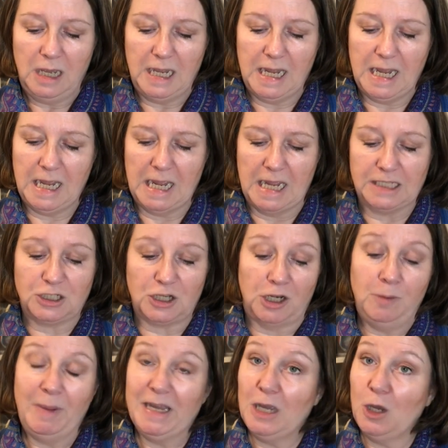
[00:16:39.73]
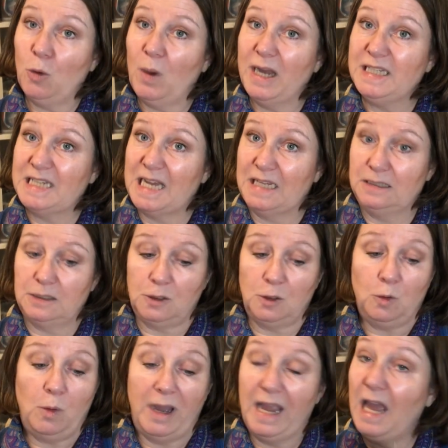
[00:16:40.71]
It's going to make it quite dense and
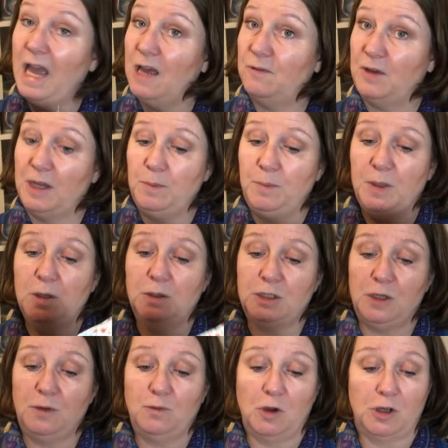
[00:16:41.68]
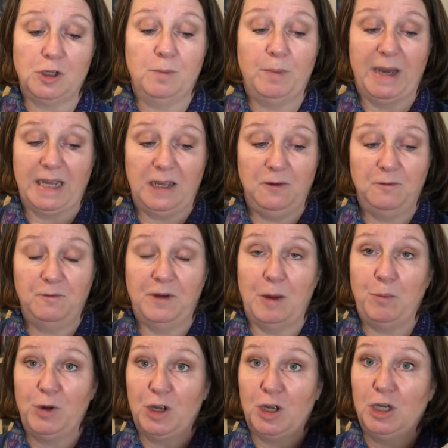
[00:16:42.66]
quite heavy because you've got your backing
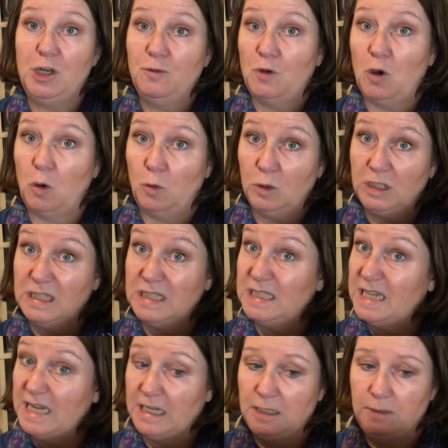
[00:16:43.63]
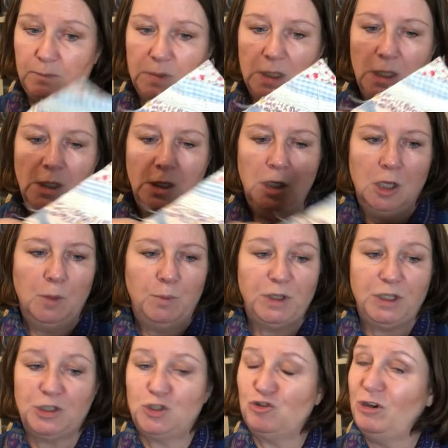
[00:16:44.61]
fabric and you've got all your seams, but
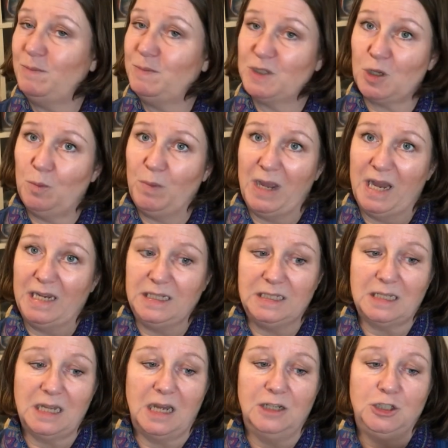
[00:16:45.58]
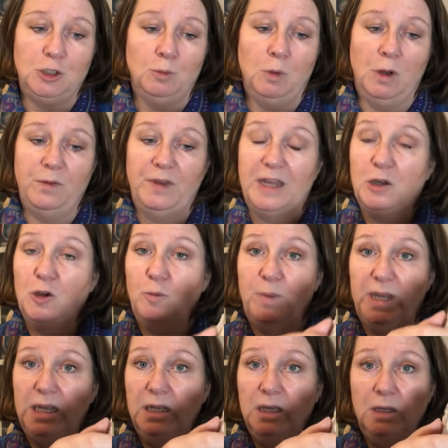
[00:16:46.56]
your strips can be any size you want. They could
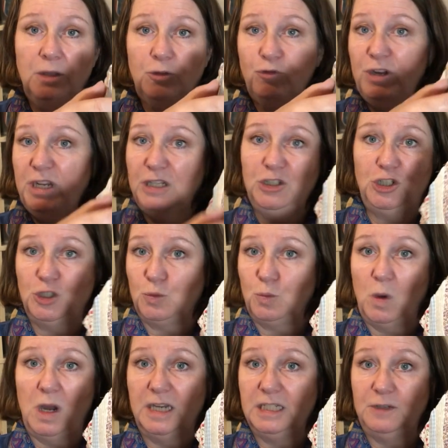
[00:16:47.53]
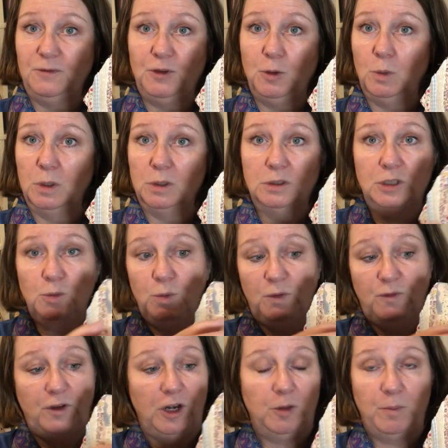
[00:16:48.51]
be 3 inches wide if you wanted,
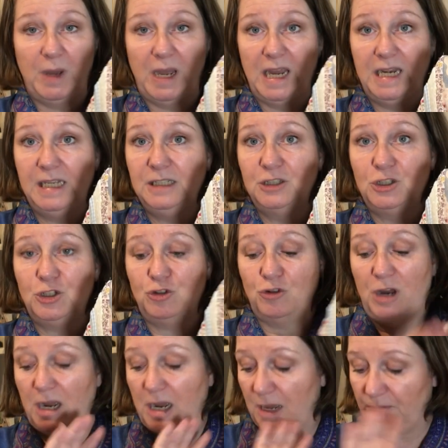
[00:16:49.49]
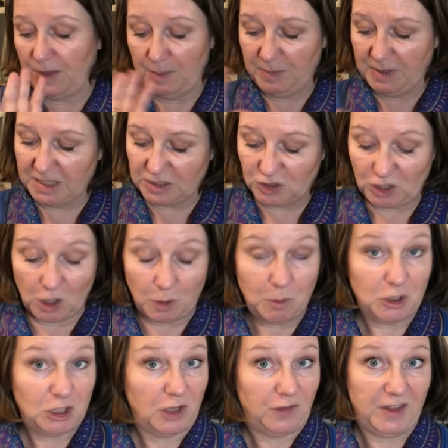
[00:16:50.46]
but followed by an inch stripe. I mean, there's so
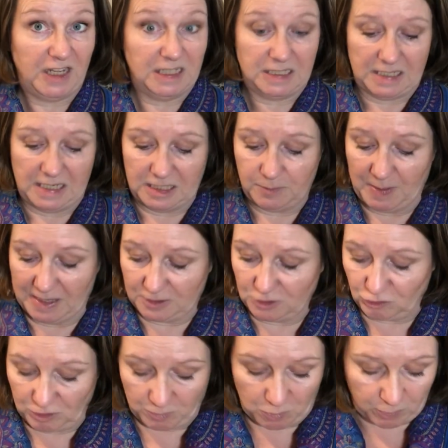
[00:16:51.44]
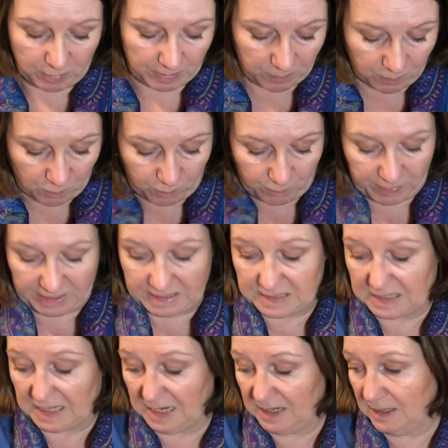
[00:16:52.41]
much on the internet about strip
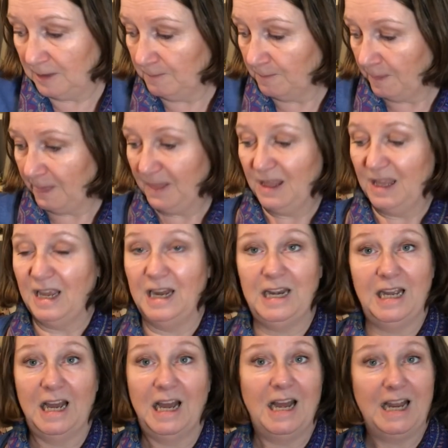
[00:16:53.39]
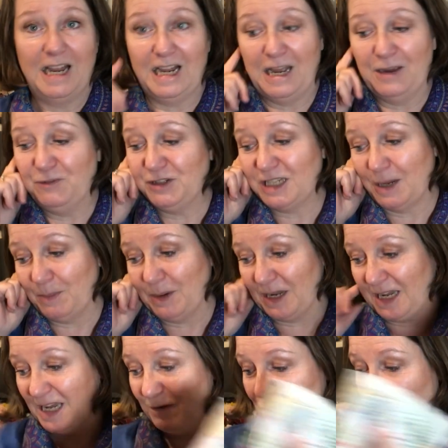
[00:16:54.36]
piecing, and every time I
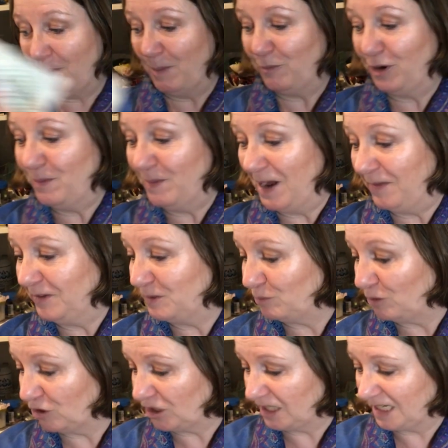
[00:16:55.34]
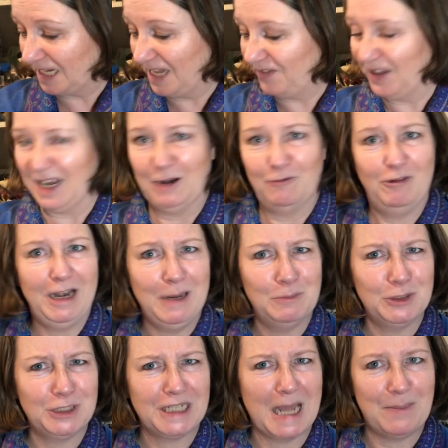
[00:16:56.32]
keep remembering about this project, I keep thinking I really
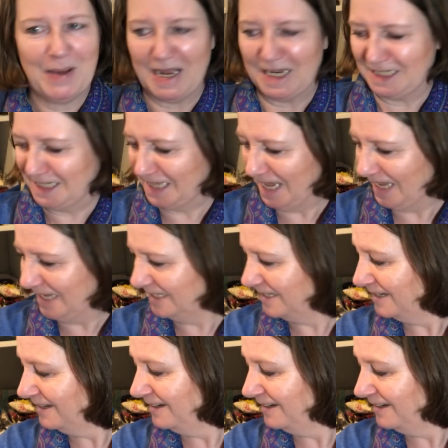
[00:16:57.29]
must get back to that.